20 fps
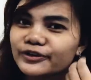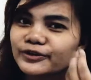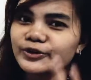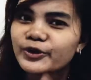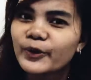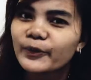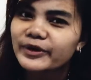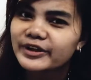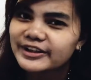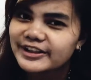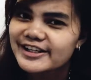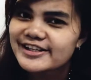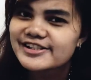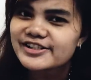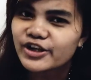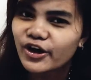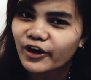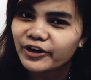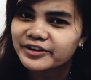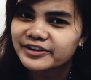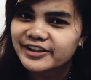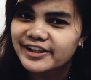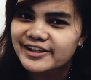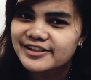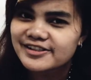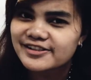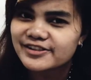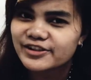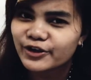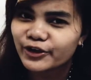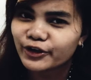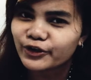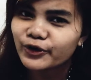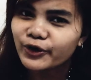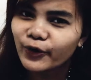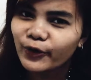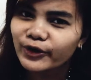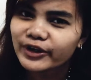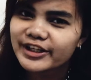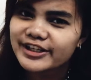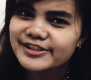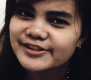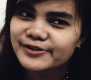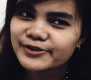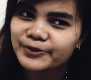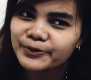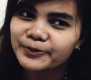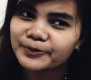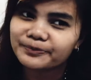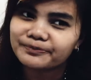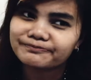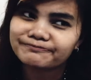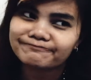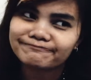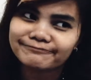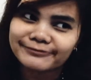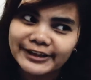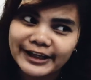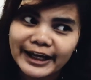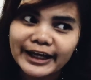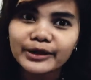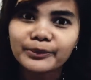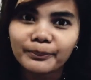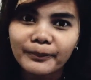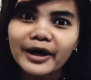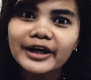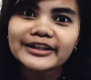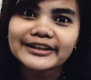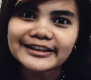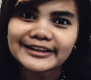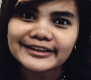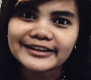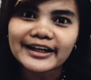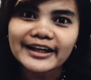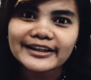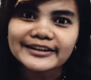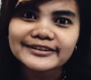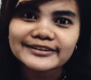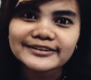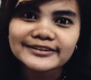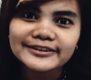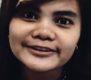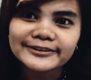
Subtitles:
Though in this context, your goal is to gain money, and